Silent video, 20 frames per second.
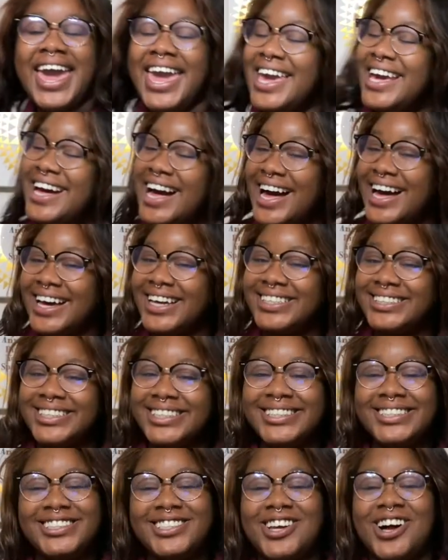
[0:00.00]
guys,
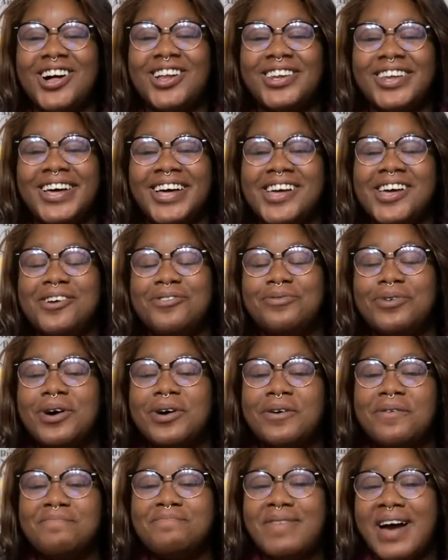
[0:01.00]
it's Chala and
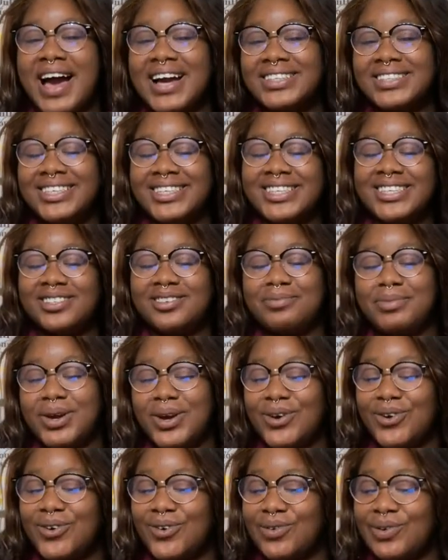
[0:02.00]
welcome back to this
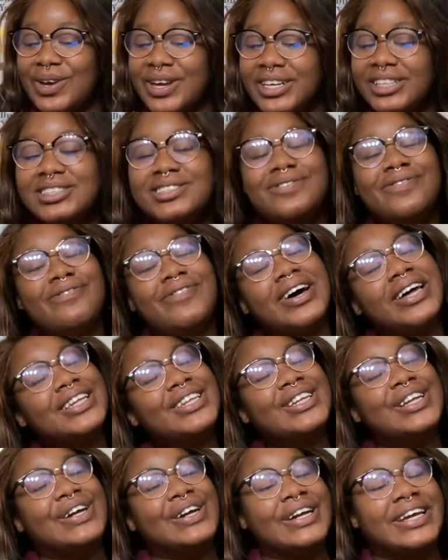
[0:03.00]
America Reads
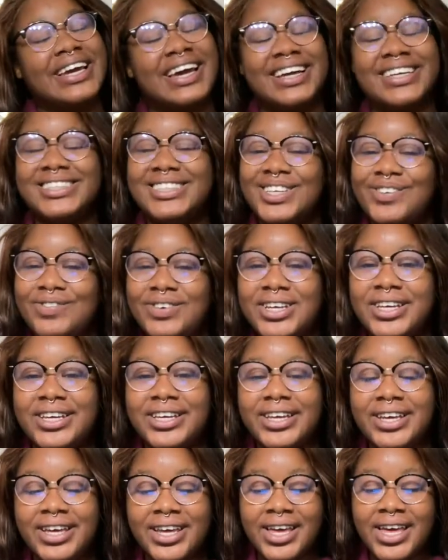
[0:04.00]
fun learning activity.
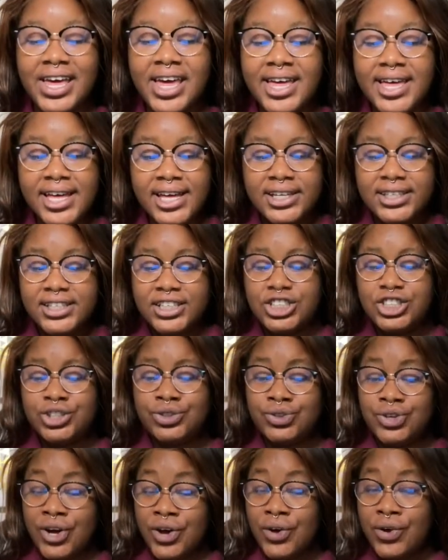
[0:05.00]
Did you
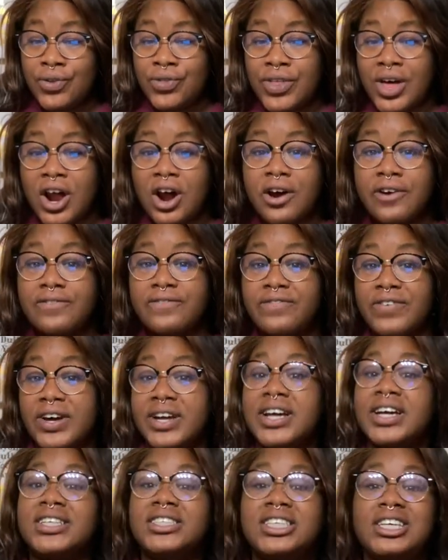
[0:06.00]
know that our fun
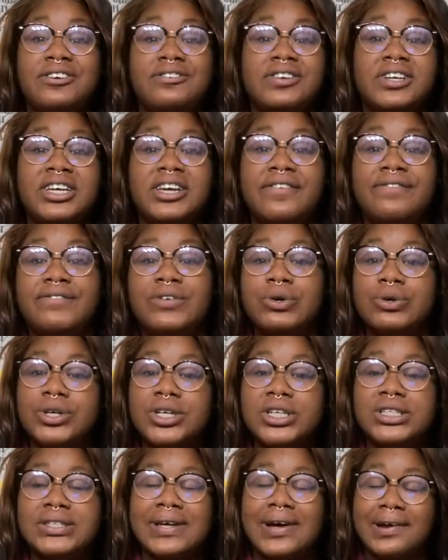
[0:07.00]
activity
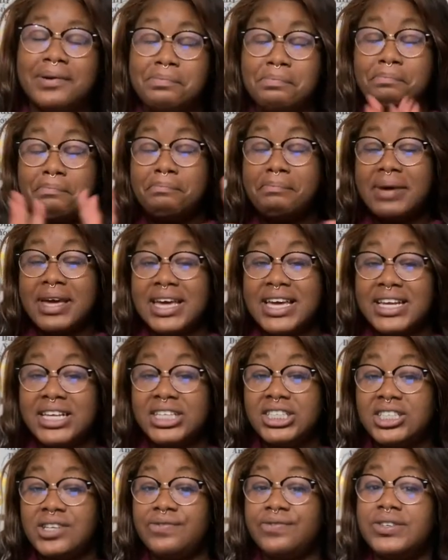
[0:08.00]
focuses on many
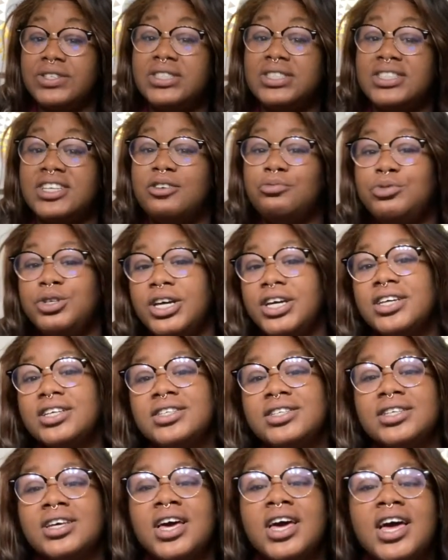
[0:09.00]
different
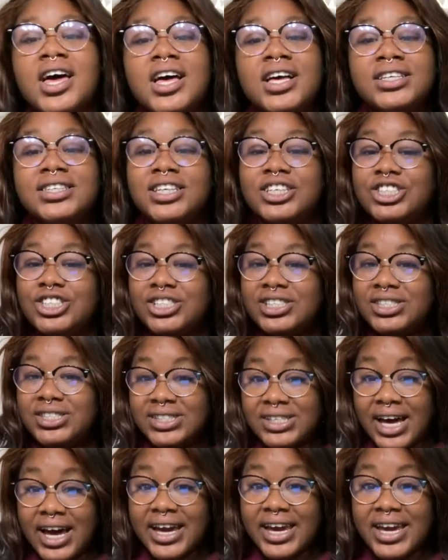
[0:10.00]
subjects such as
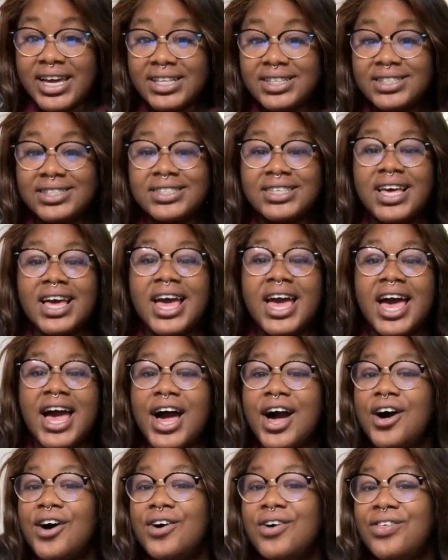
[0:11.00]
science,
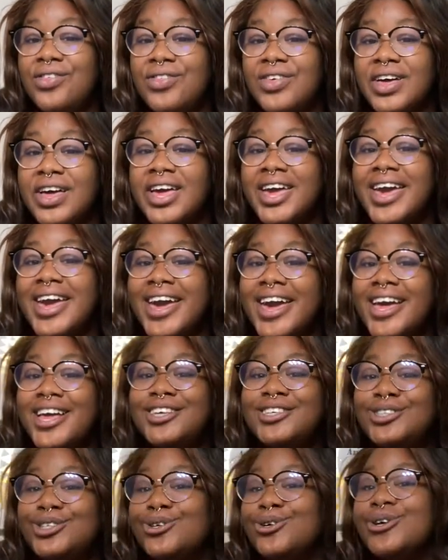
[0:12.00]
health,
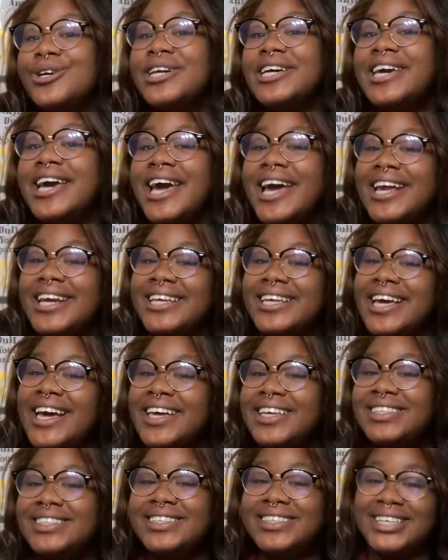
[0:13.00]
history, and
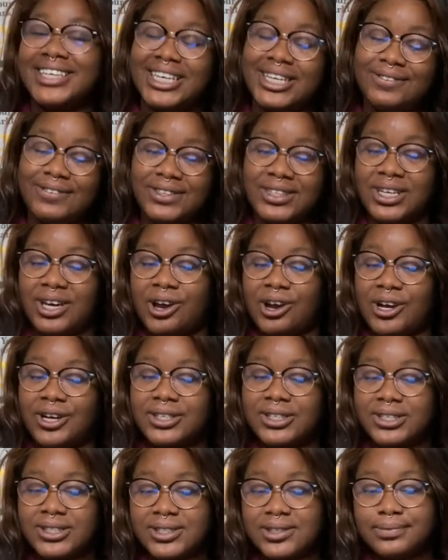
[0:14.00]
yes, even the
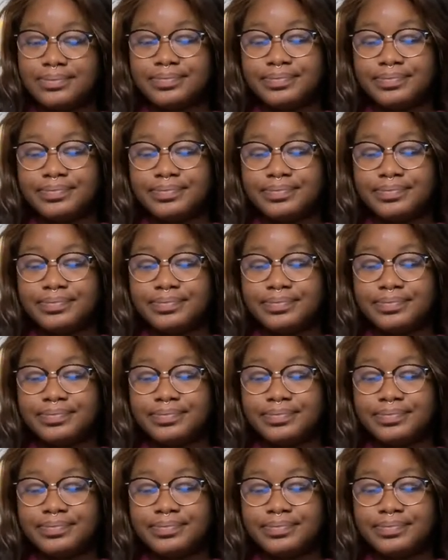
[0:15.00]
arts?